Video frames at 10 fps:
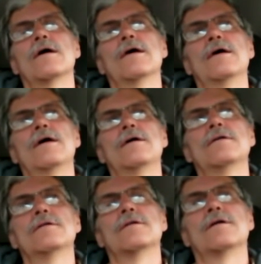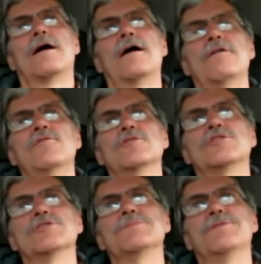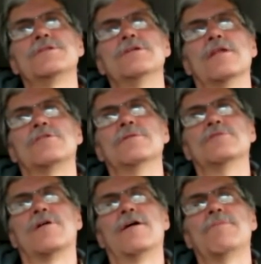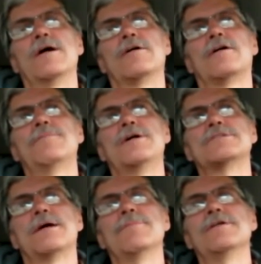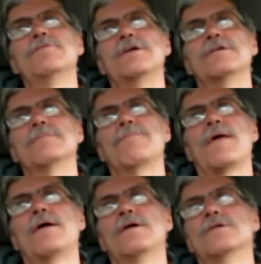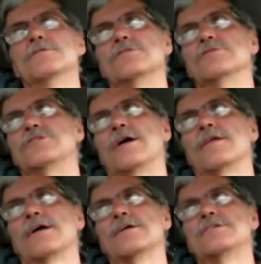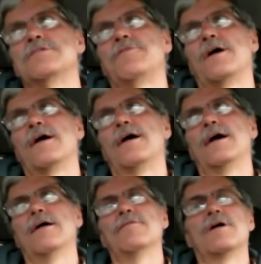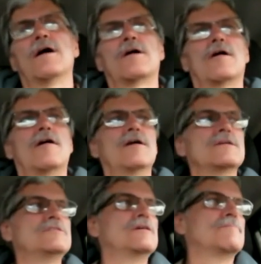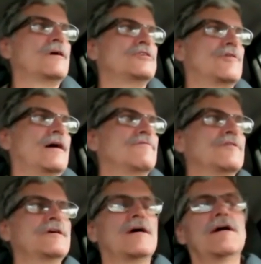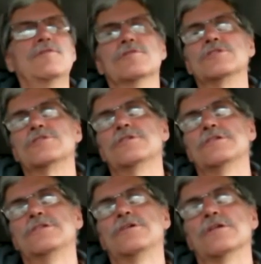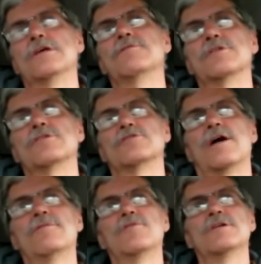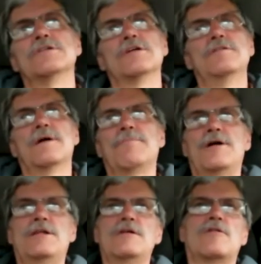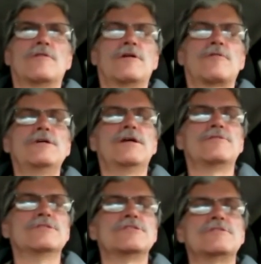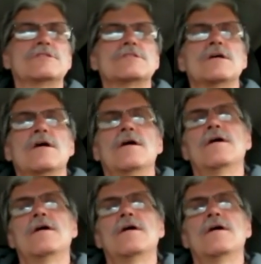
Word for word: And I have no choice but to, to drive my car because I'm living in it. So it's not like as if I, I have a, car and it's sitting in my driveway and I have no insurance. You can leave it in your driveway until you got money to, or you know, you get your insurance.